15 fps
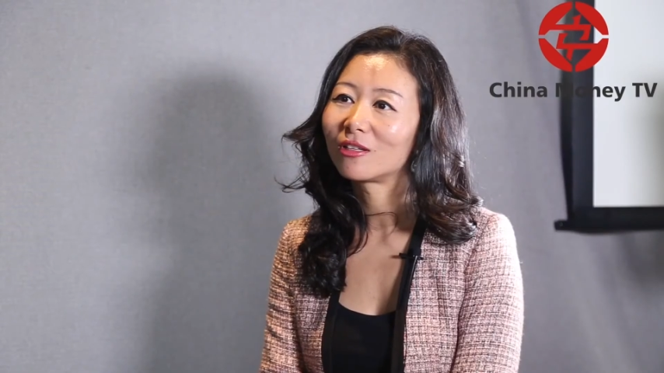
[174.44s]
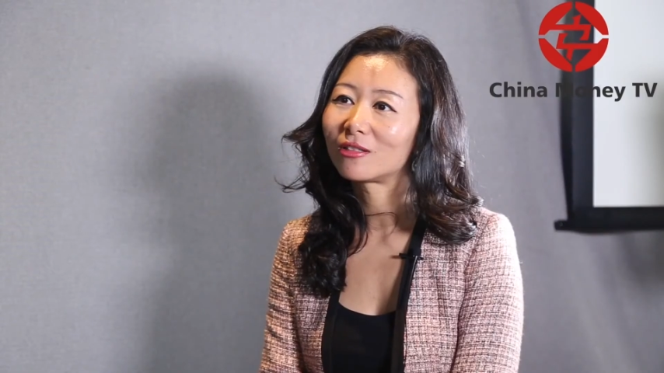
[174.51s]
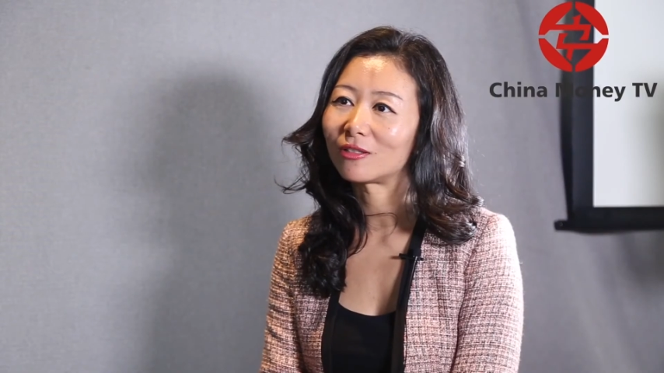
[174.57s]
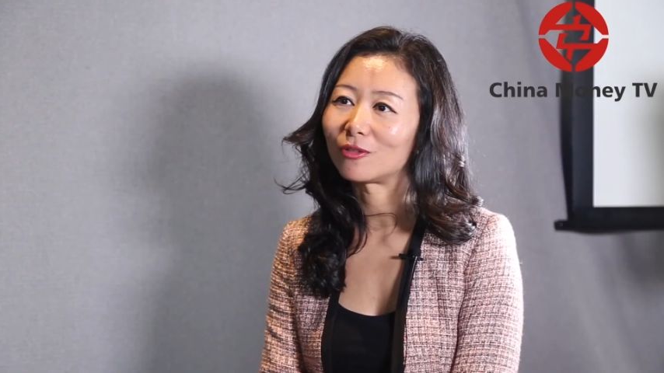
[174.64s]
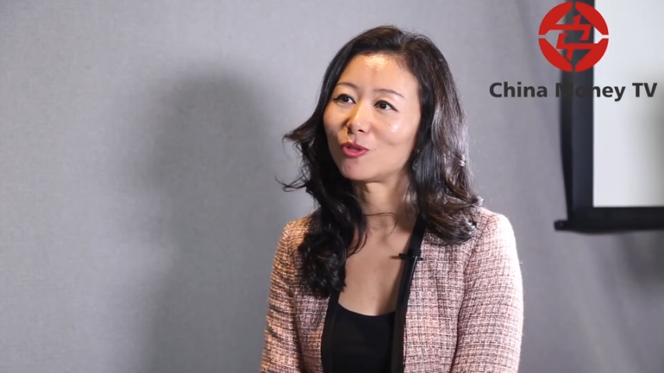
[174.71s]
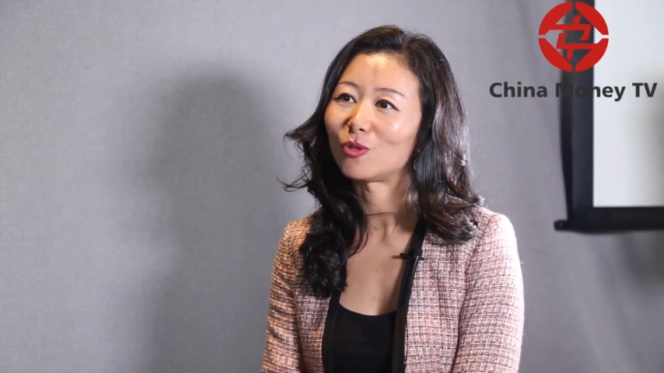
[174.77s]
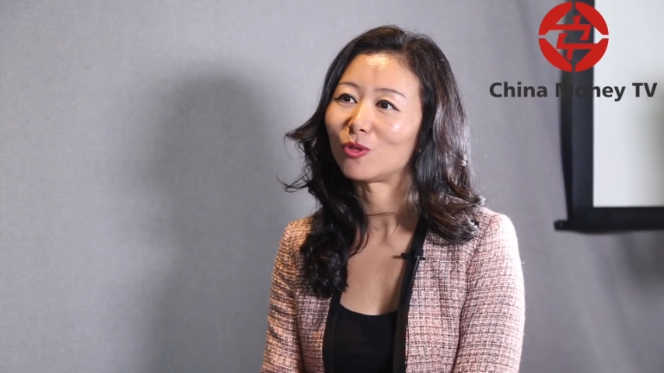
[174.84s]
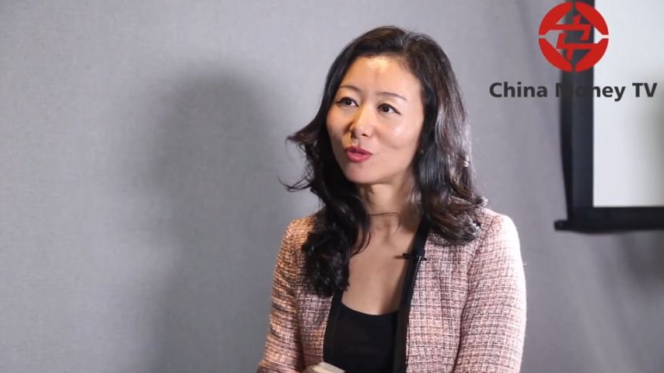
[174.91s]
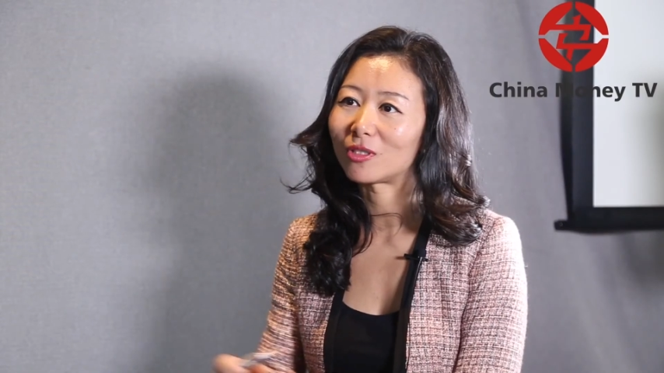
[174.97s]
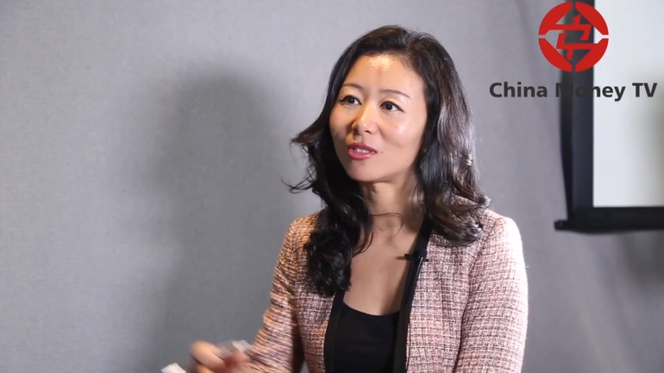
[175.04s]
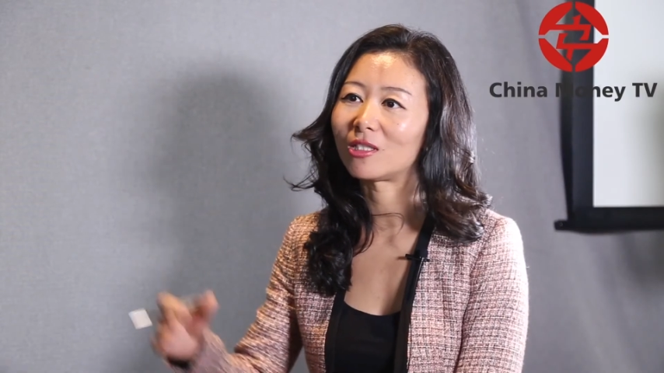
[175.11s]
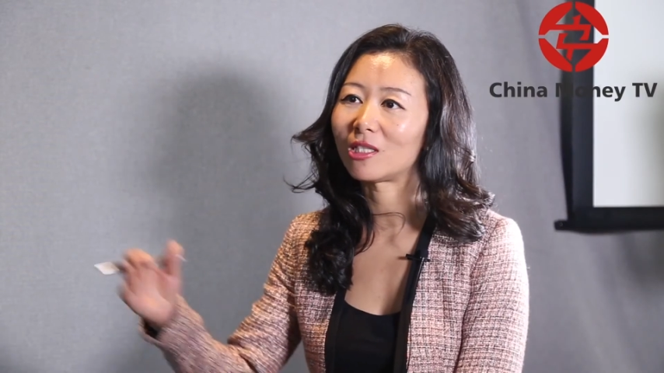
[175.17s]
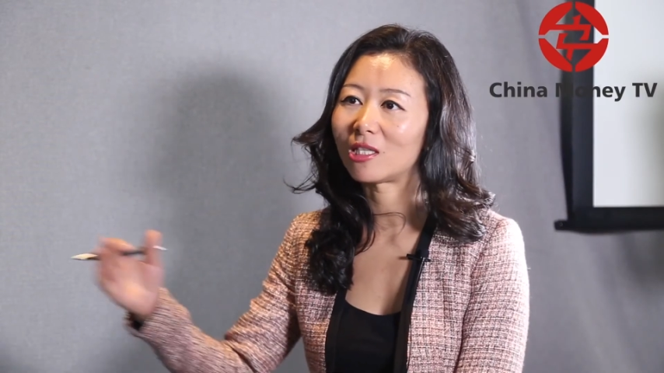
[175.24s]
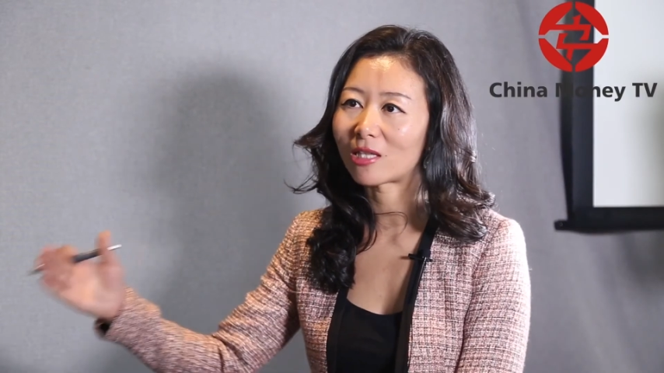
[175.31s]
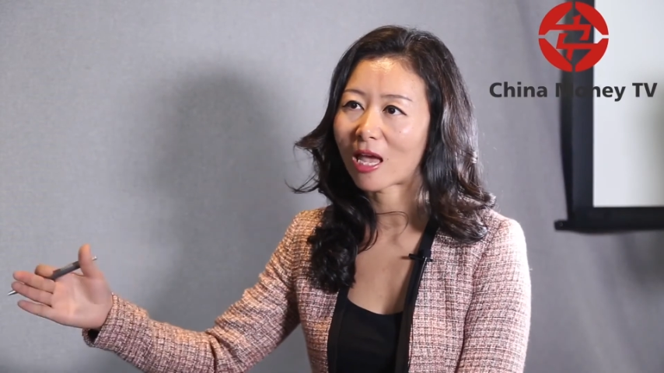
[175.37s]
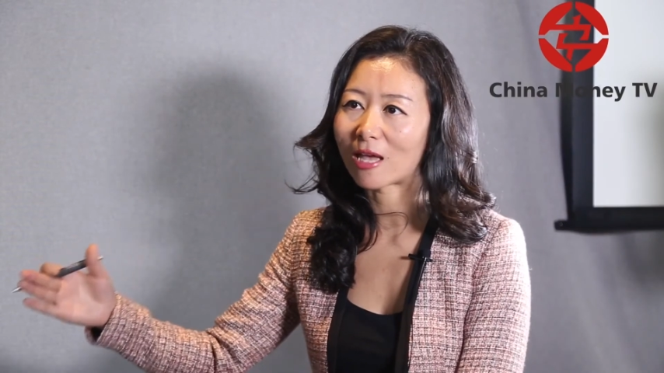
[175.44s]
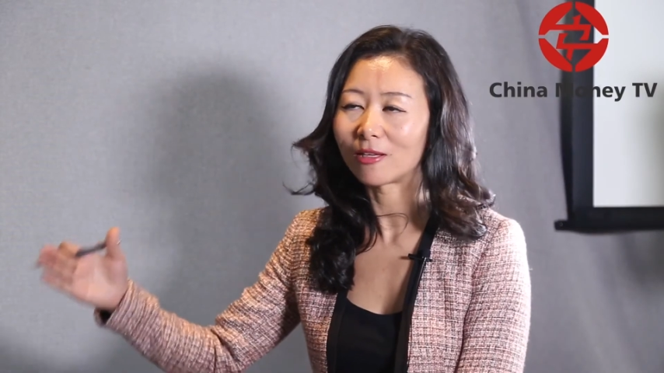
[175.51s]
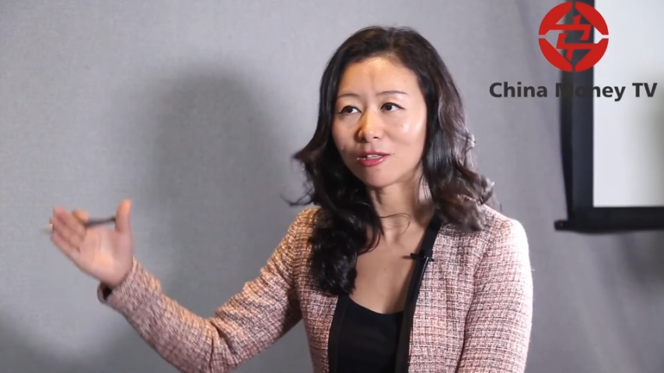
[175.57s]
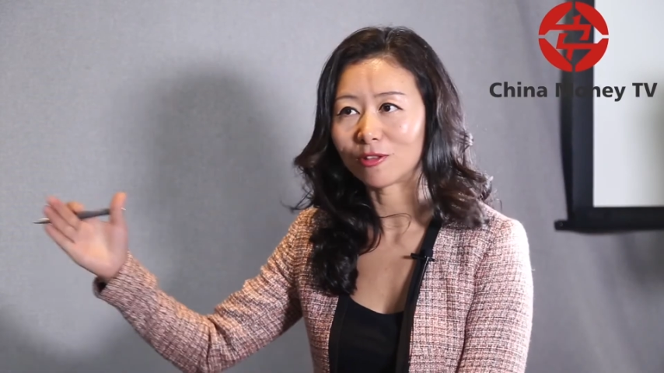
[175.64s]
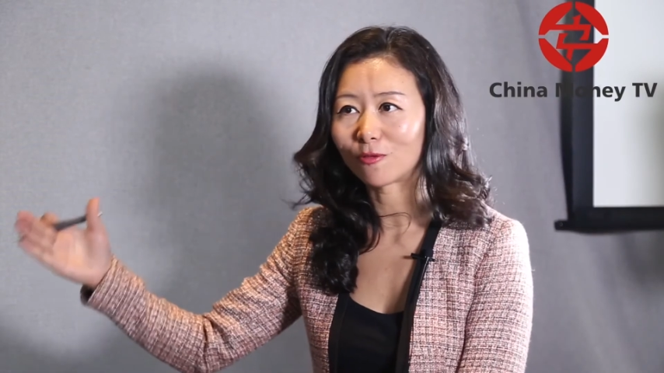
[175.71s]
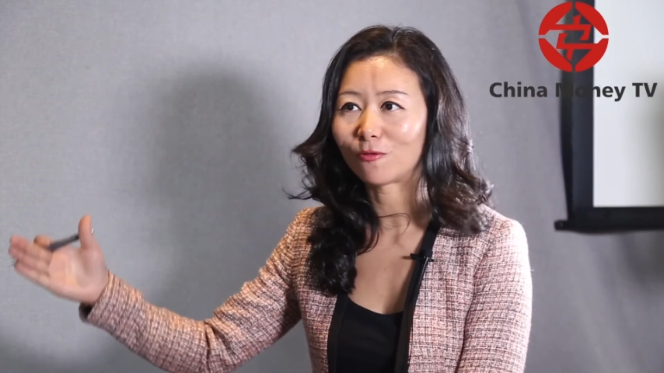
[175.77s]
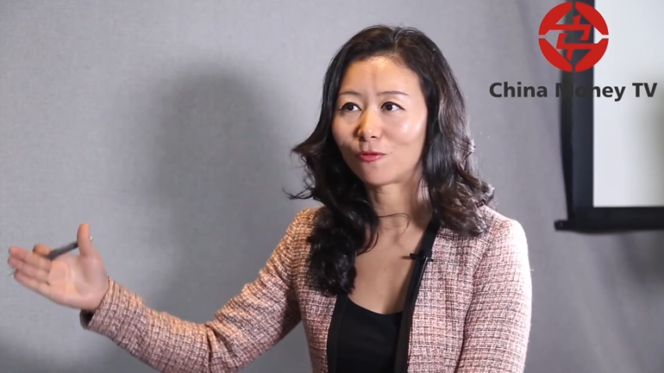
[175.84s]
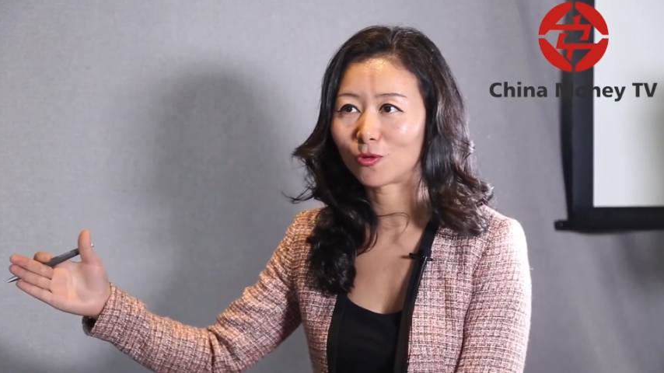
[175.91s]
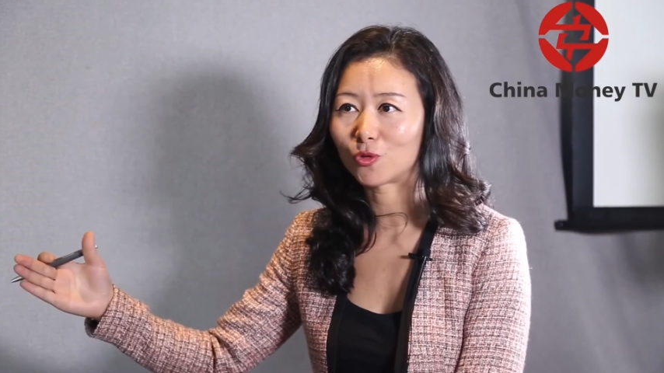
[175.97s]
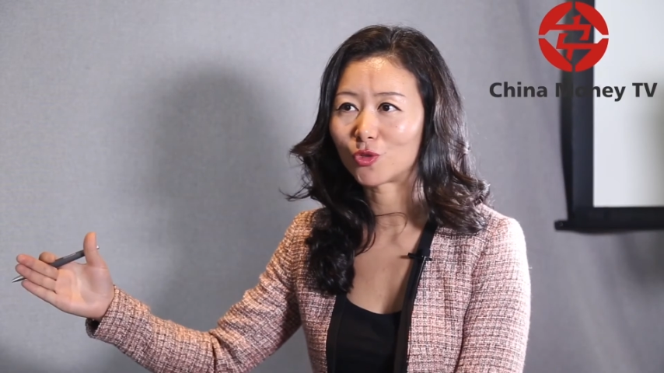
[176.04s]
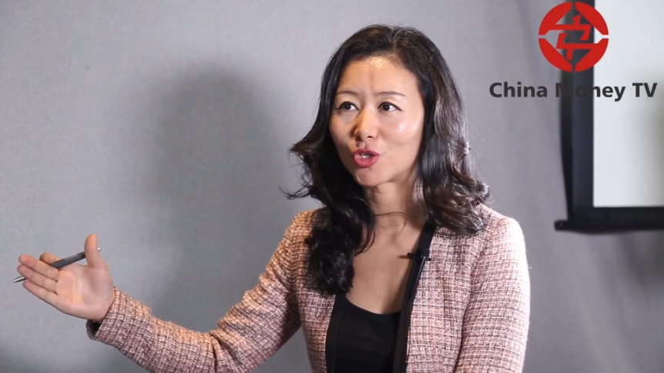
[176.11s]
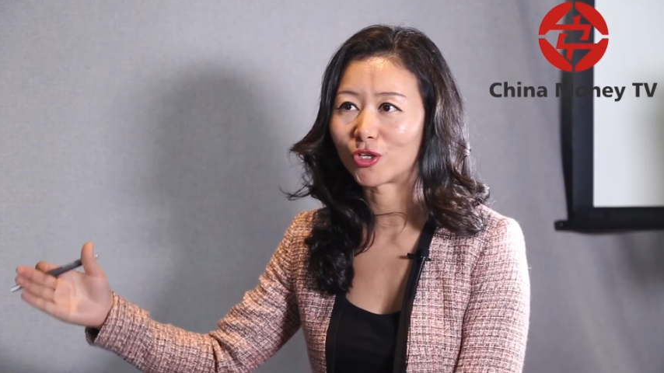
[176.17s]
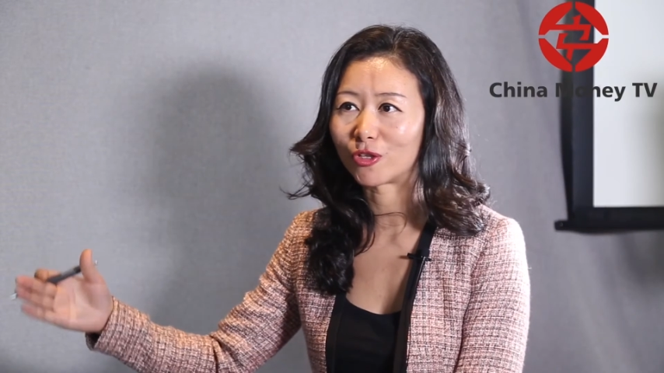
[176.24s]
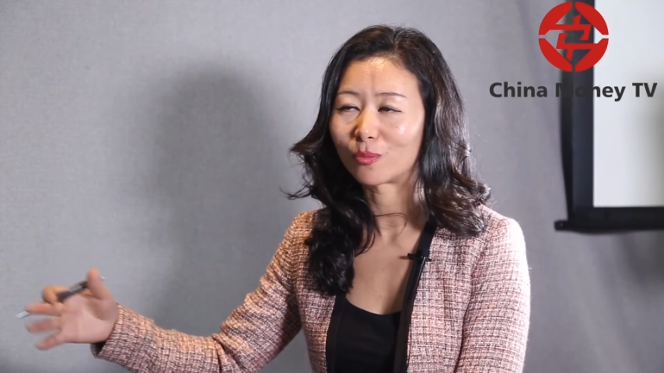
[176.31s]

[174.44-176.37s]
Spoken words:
So you see that in the future,